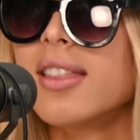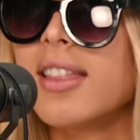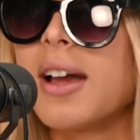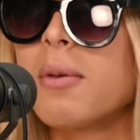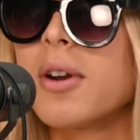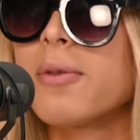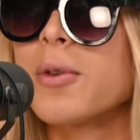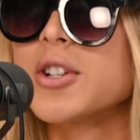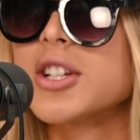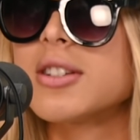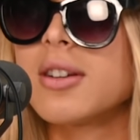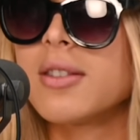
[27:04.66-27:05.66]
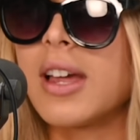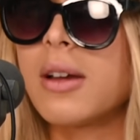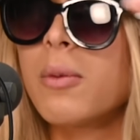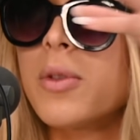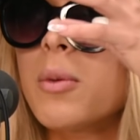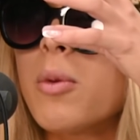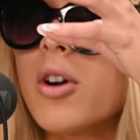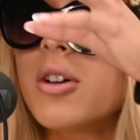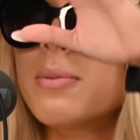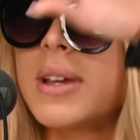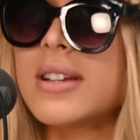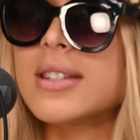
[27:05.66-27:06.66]
Like what if we're just like the
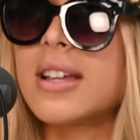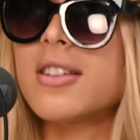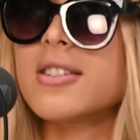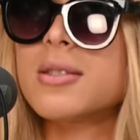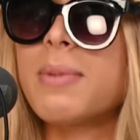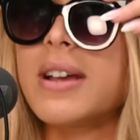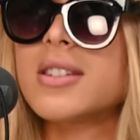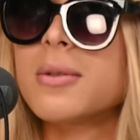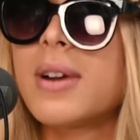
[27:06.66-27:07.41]
world because like there's space or